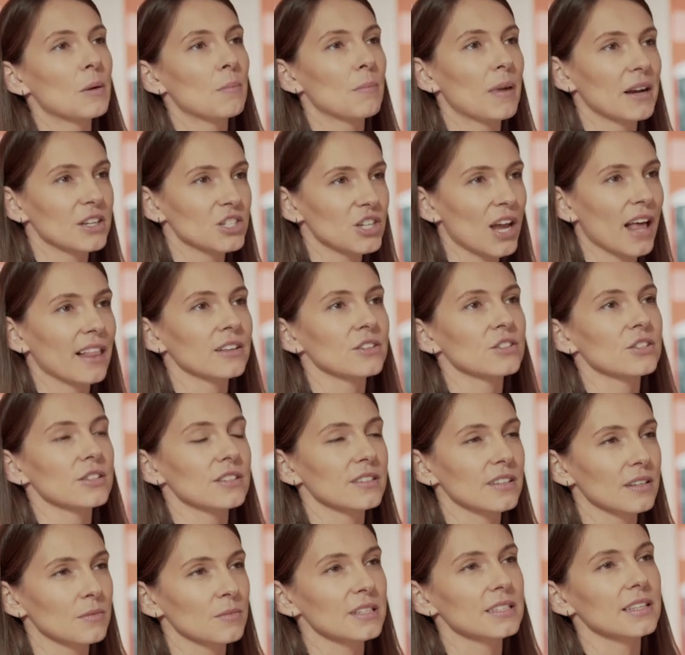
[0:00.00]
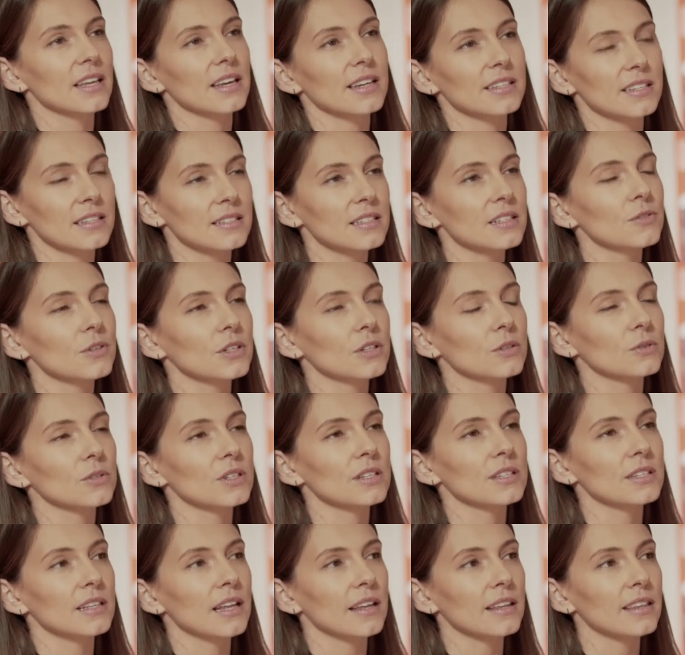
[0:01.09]
by challenges and mistakes and
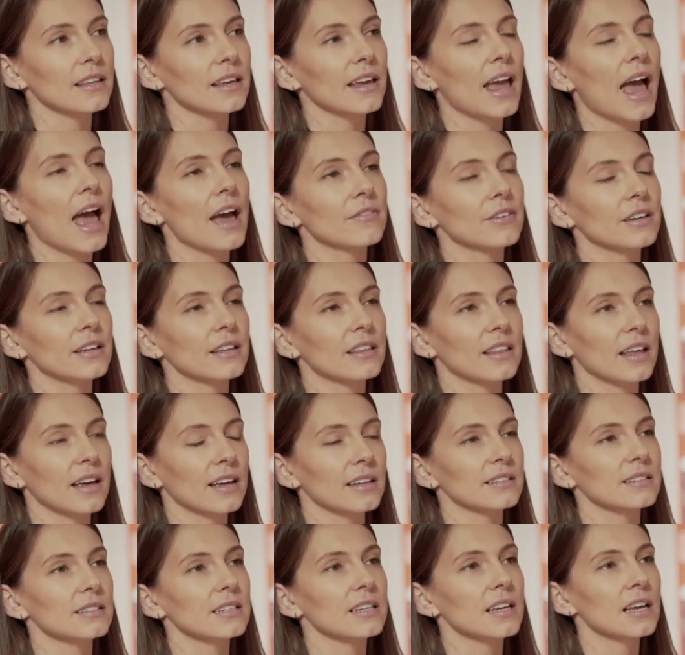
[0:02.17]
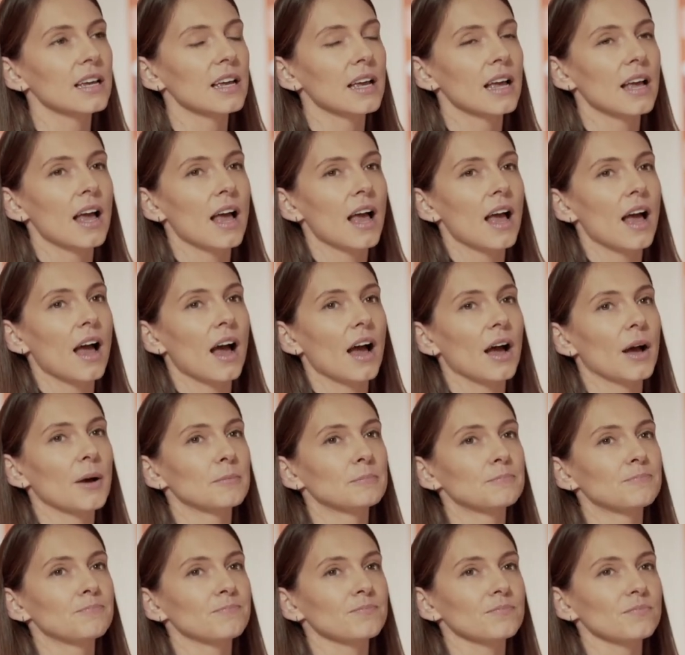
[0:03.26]
difficulties. And I think having that
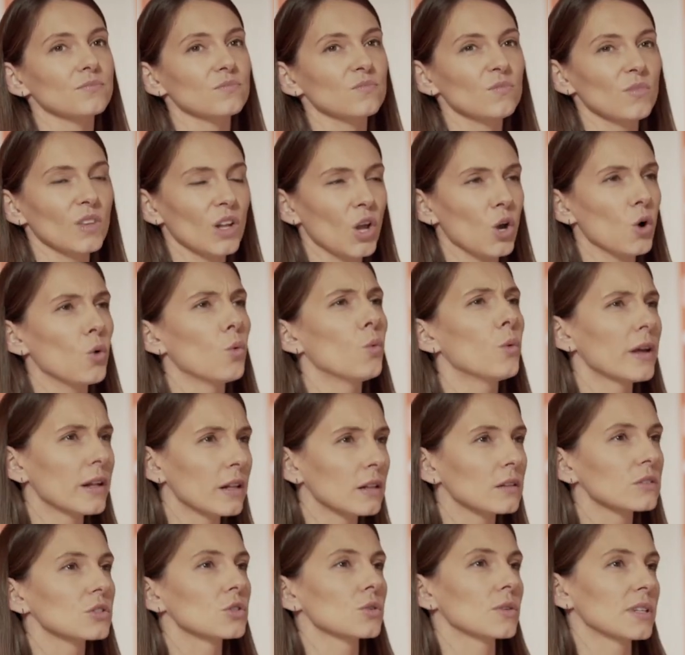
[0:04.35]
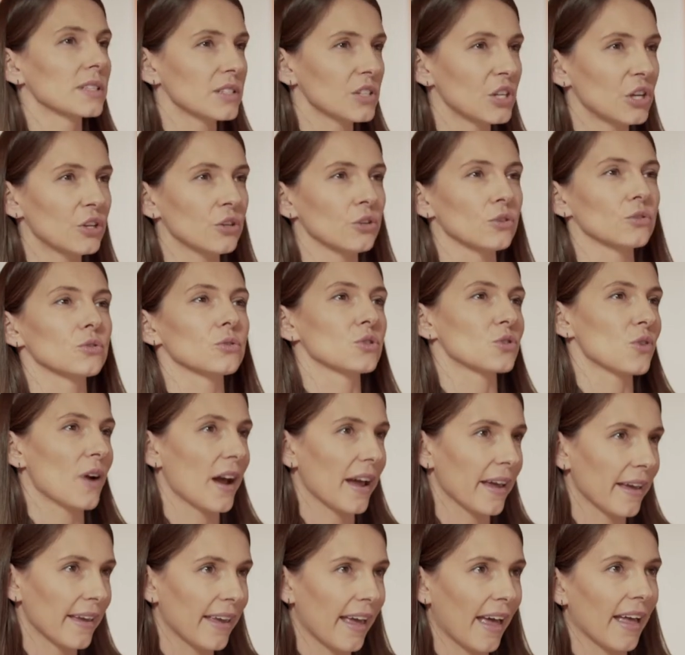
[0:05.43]
um, will to continue, to
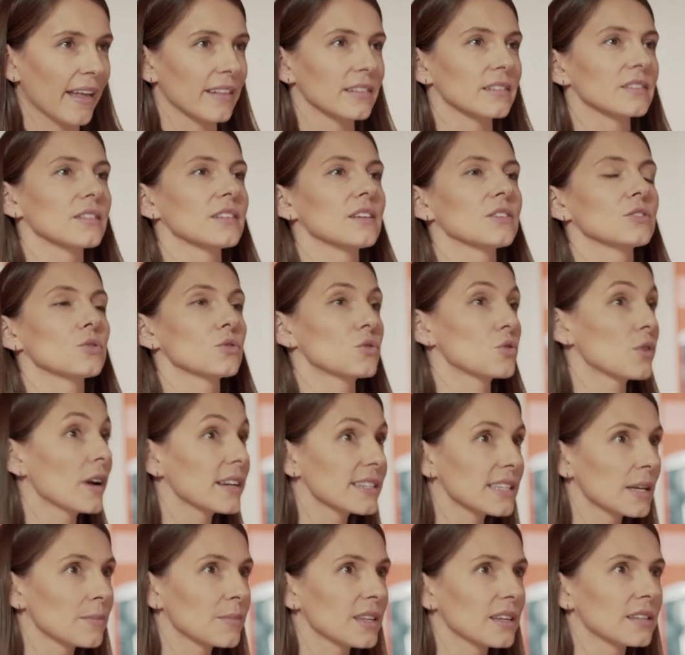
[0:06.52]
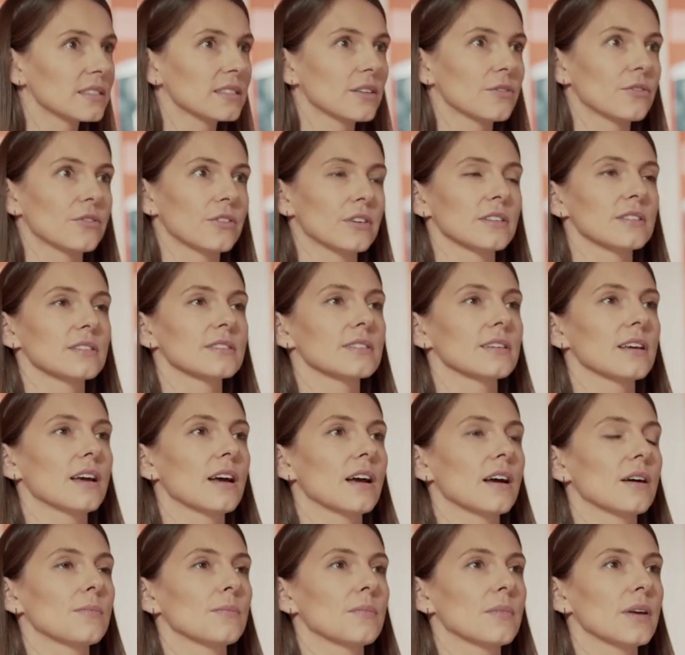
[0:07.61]
try again, to try something different
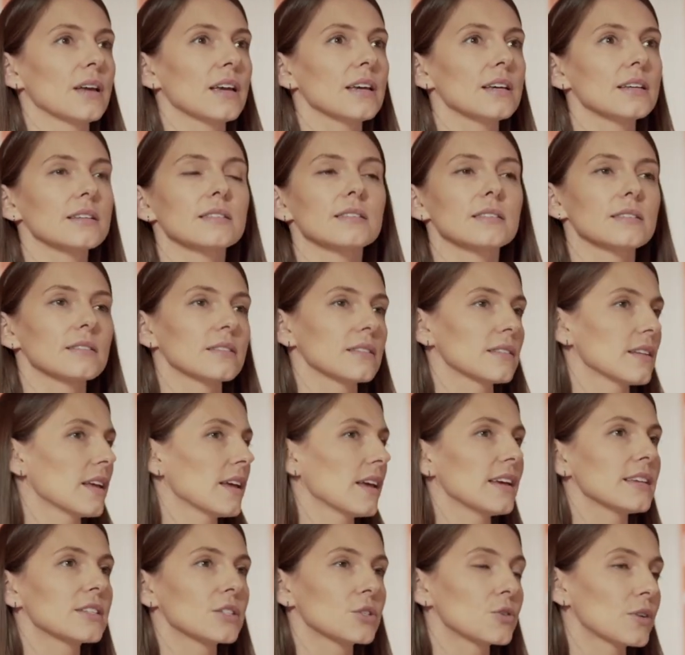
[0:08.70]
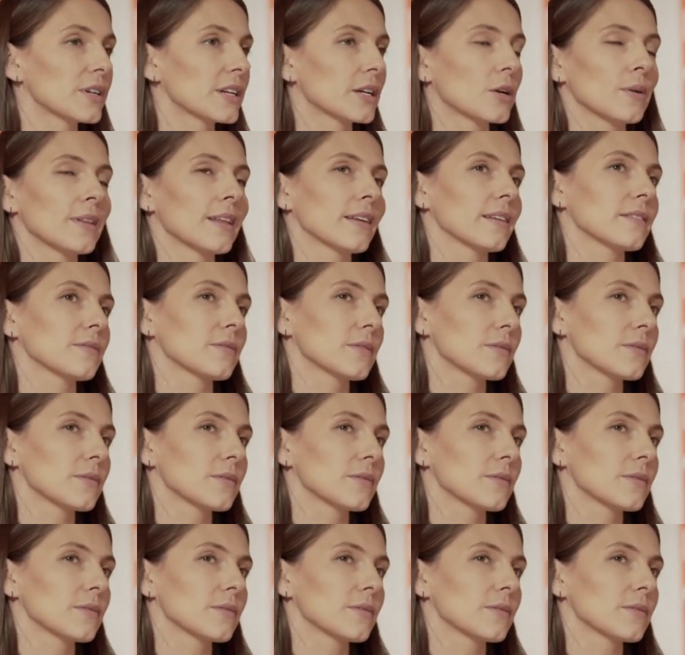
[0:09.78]
um, is, is critical. And I,